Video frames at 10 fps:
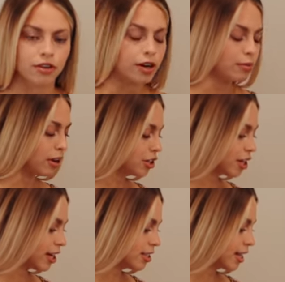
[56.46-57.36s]
the door, put your
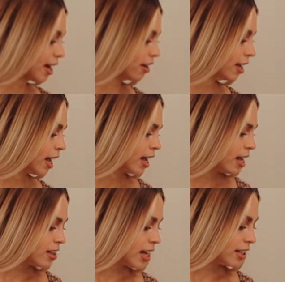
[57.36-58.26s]
keys down,
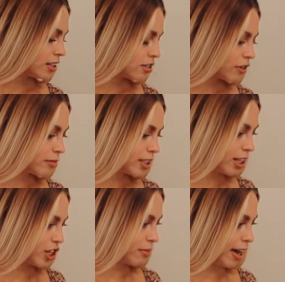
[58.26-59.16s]
think this is from
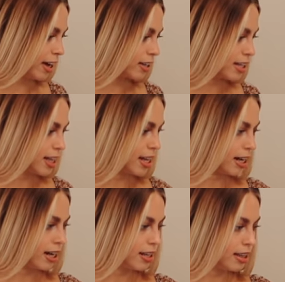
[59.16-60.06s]
TJ Maxx and
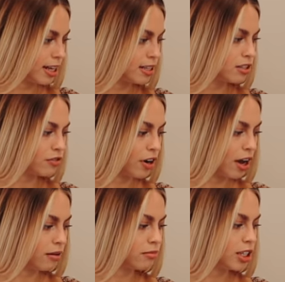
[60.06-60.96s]
then this is
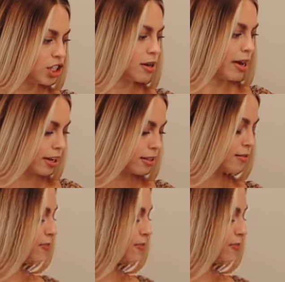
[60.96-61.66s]
from TJ Maxx.